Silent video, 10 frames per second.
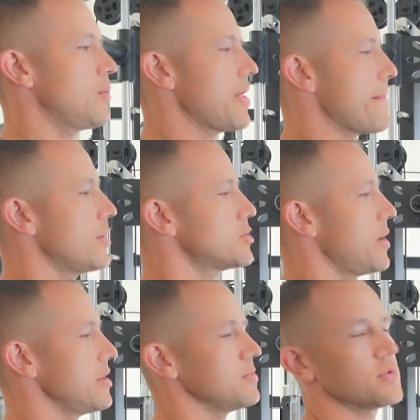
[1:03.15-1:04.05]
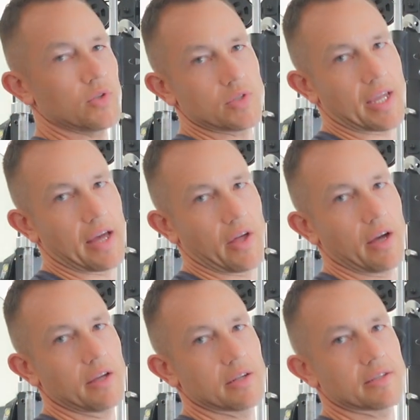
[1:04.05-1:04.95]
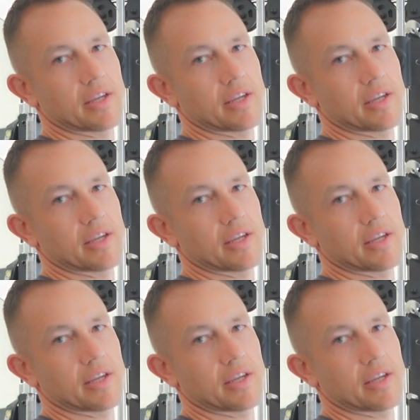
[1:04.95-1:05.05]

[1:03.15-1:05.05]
will then multiply them two together